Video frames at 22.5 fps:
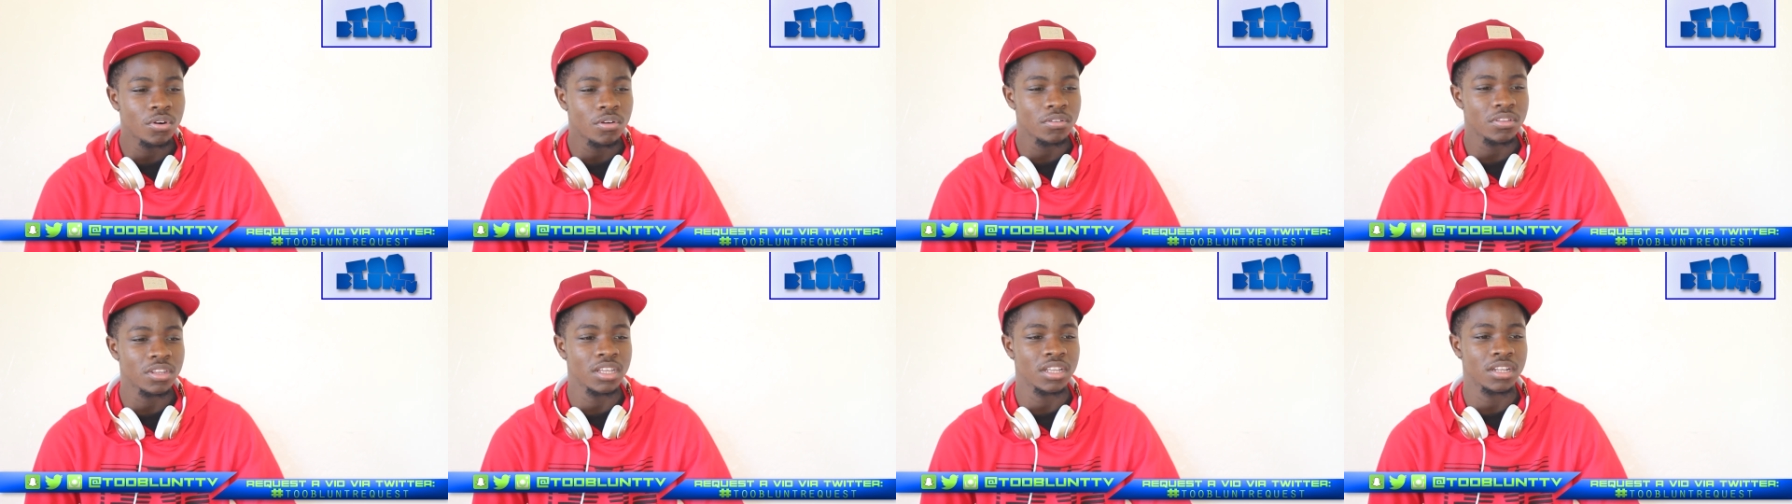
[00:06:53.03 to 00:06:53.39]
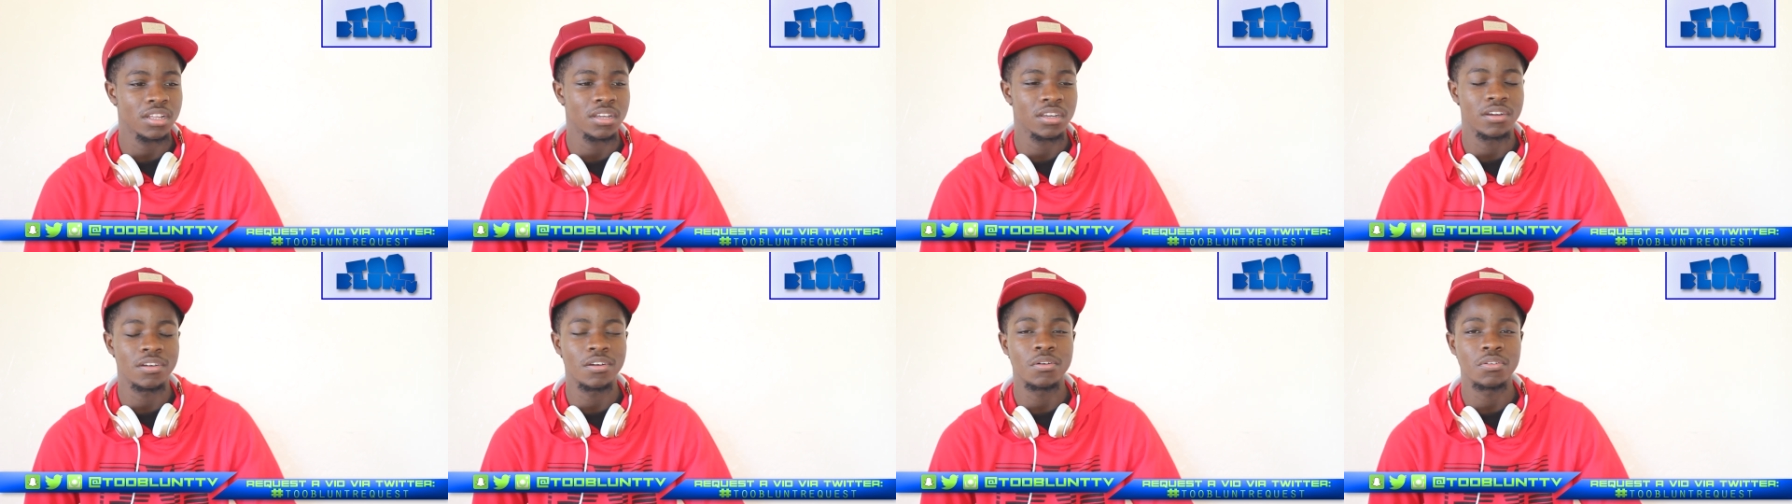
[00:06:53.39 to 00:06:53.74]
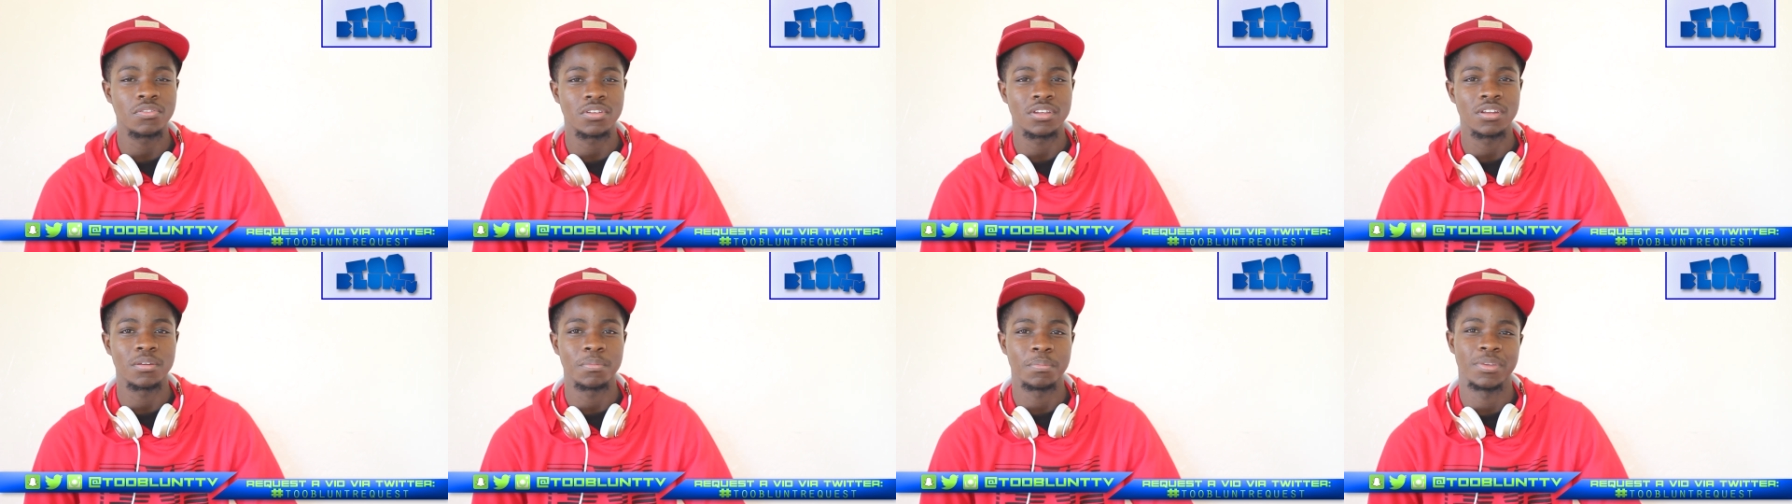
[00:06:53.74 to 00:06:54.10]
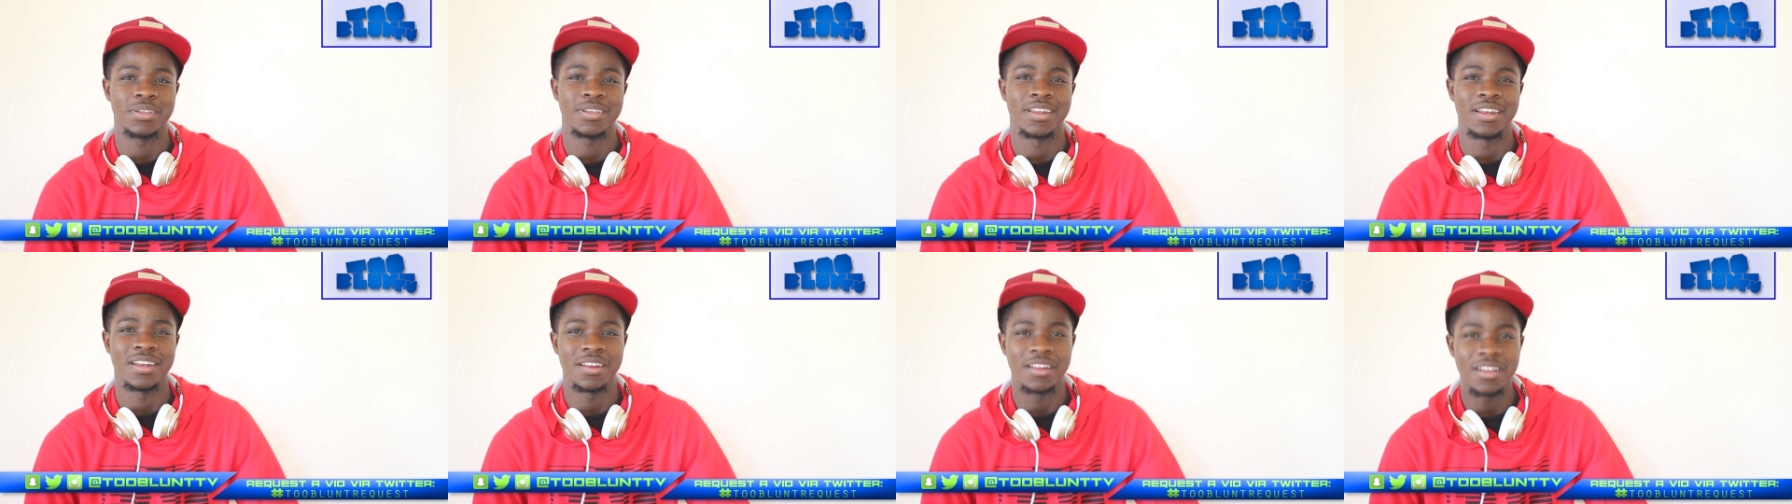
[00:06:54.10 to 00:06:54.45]
don't think the girl's gonna
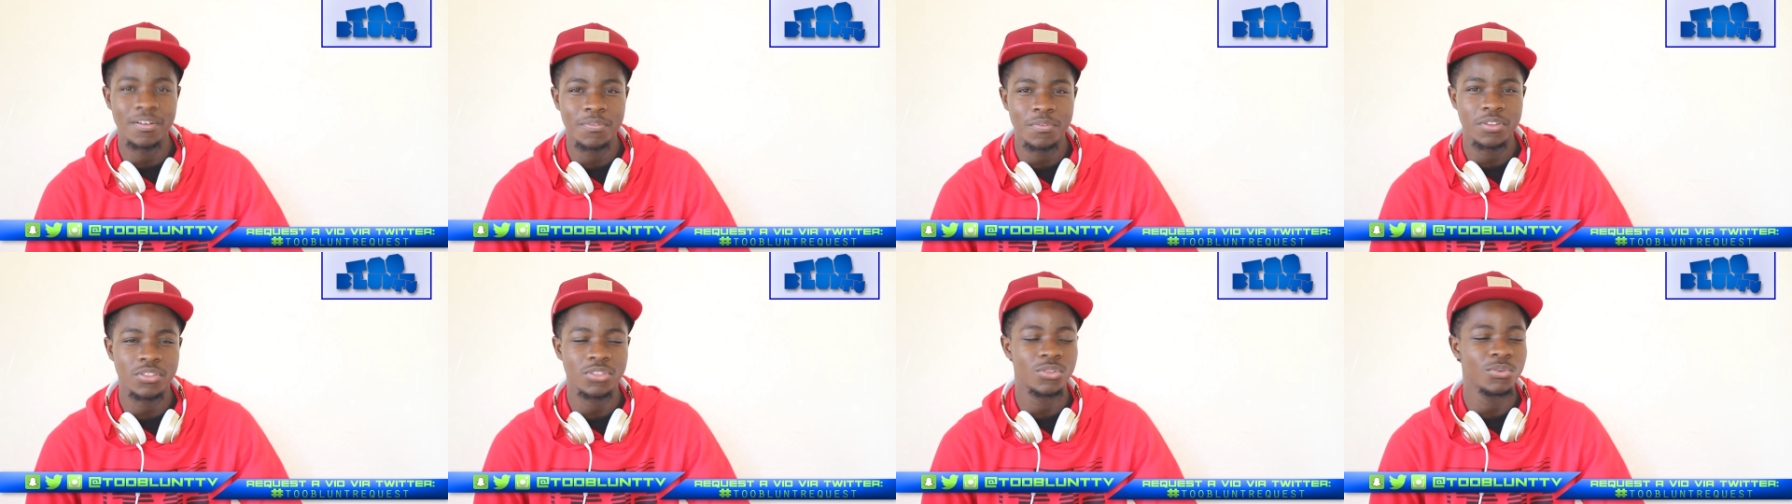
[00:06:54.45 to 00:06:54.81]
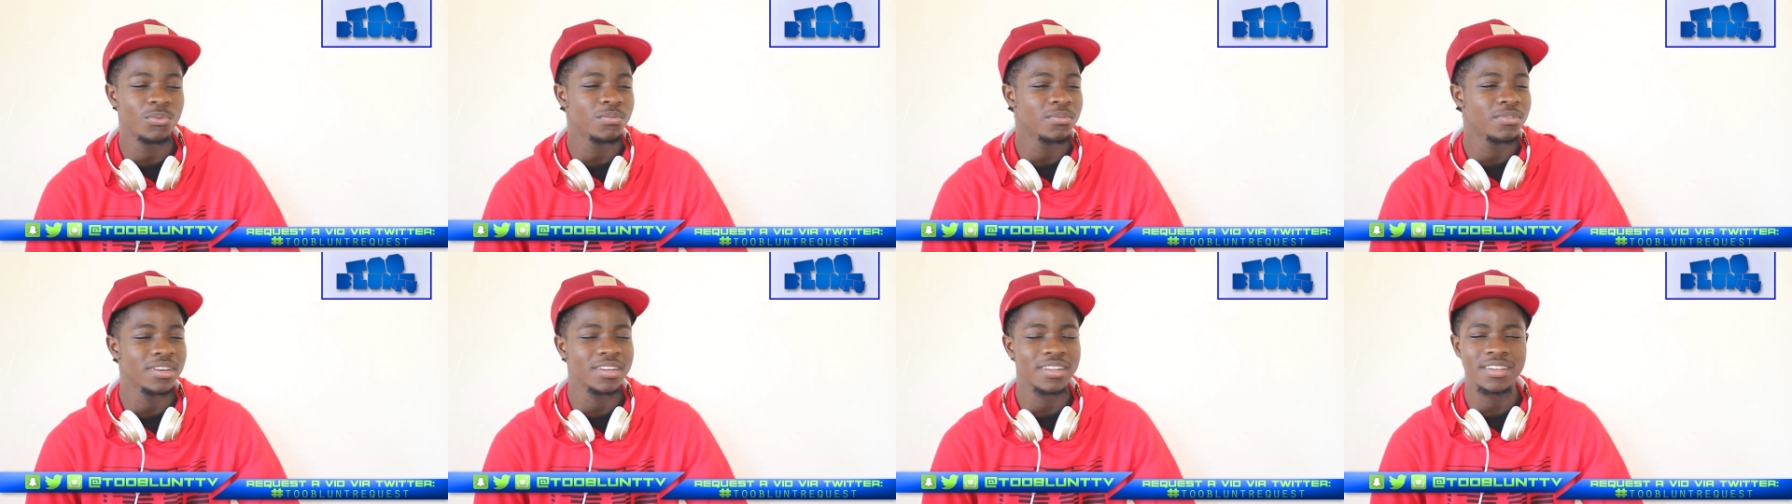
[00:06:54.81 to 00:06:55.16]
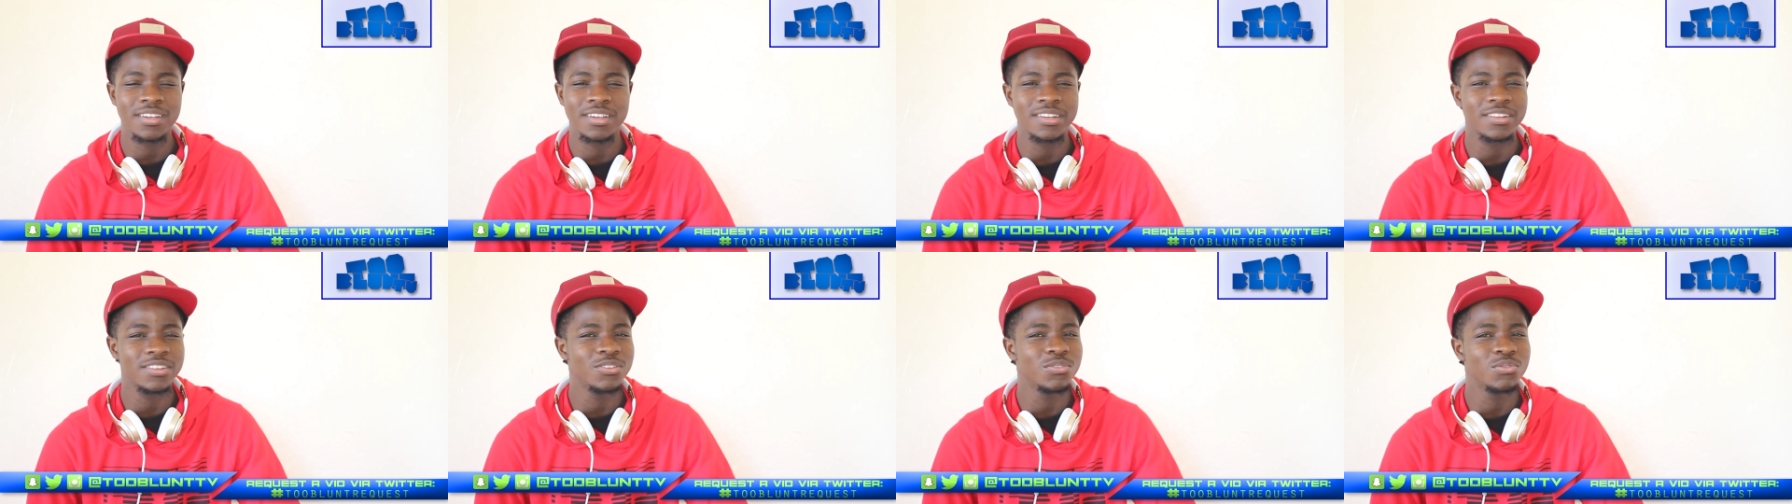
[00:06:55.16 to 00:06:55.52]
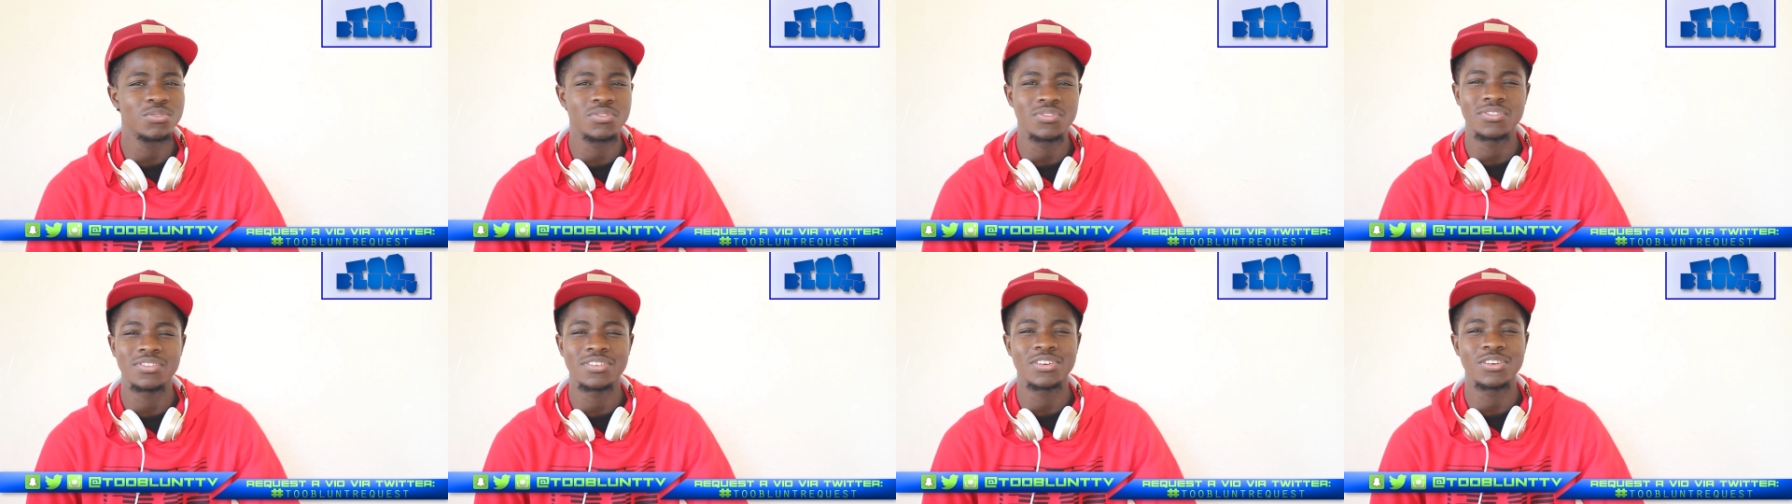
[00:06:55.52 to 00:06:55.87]
be in love with you. Nigga, you
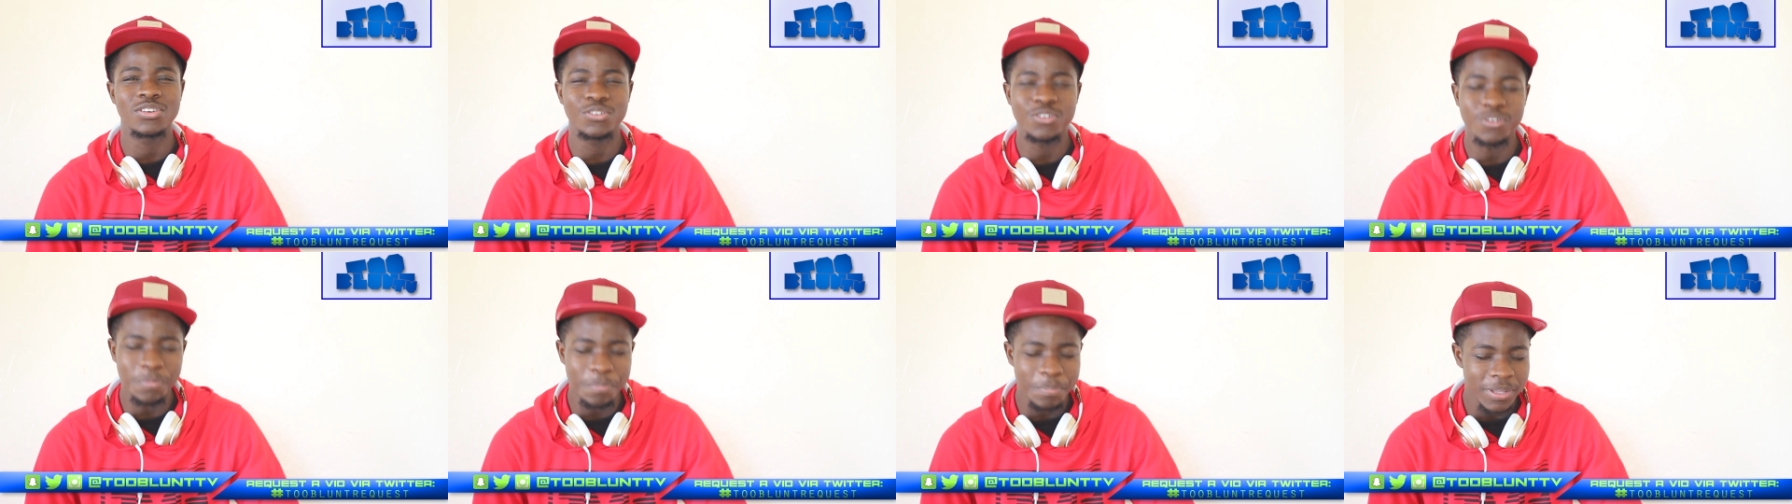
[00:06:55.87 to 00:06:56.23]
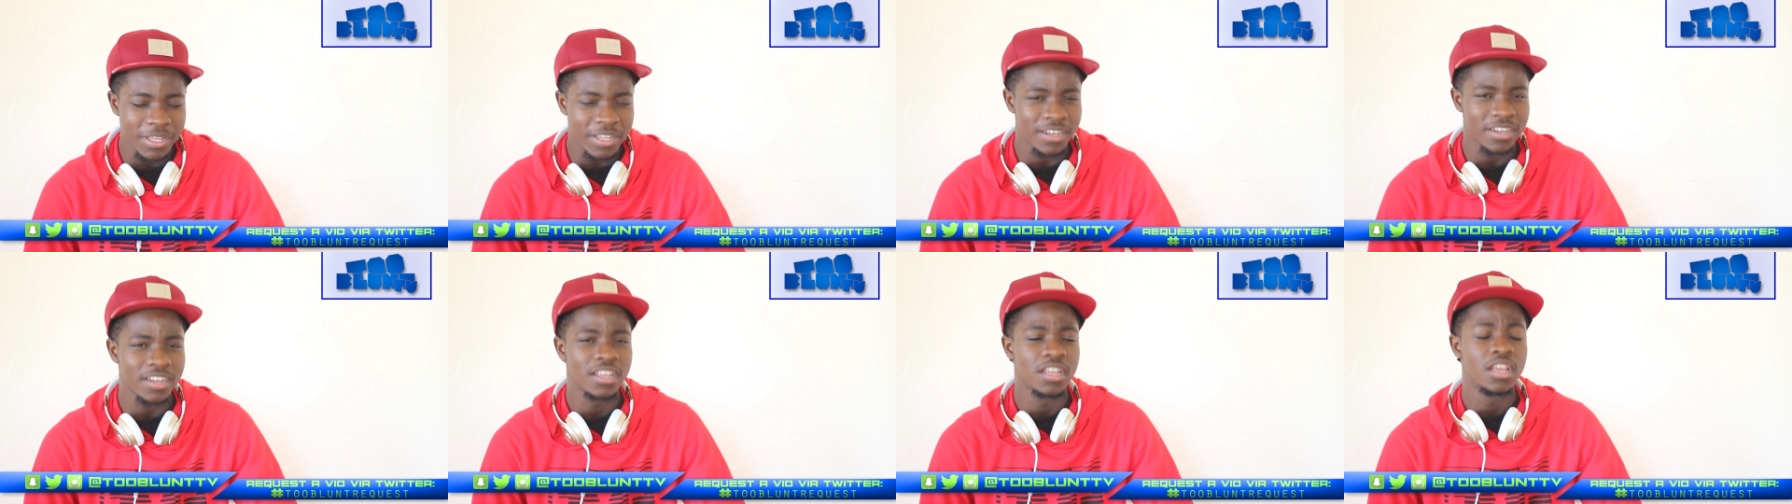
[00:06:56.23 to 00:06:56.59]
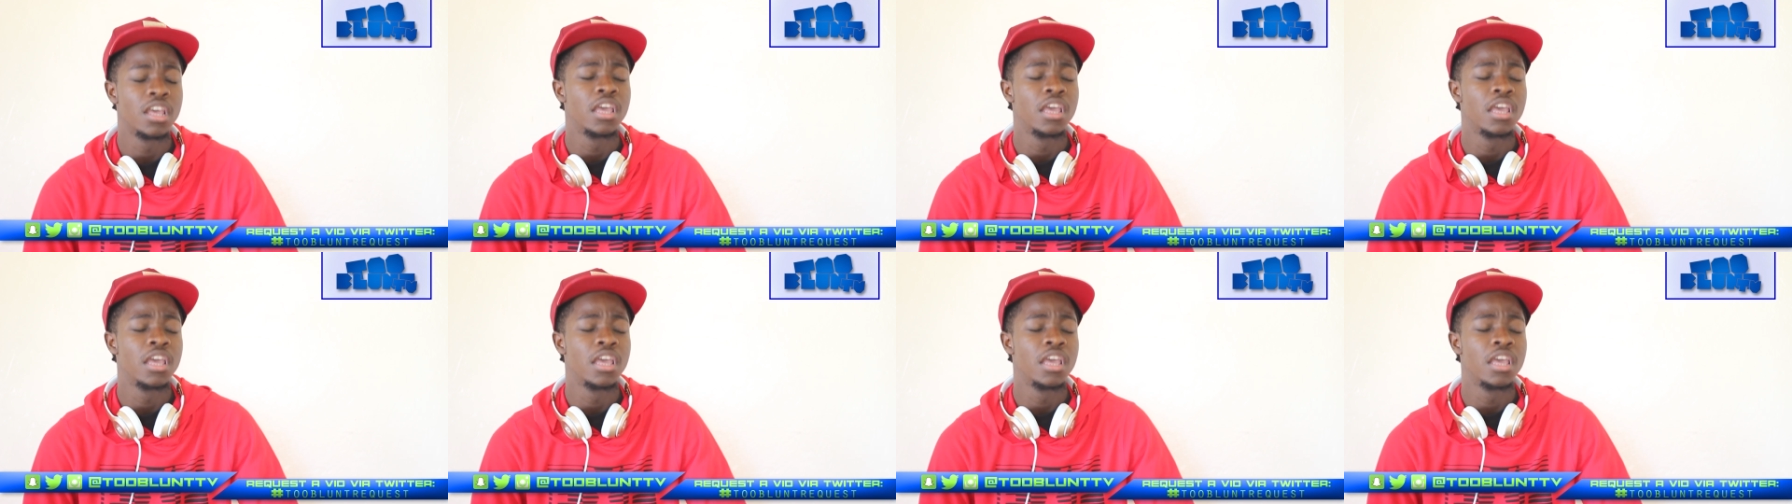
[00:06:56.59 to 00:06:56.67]
stupid.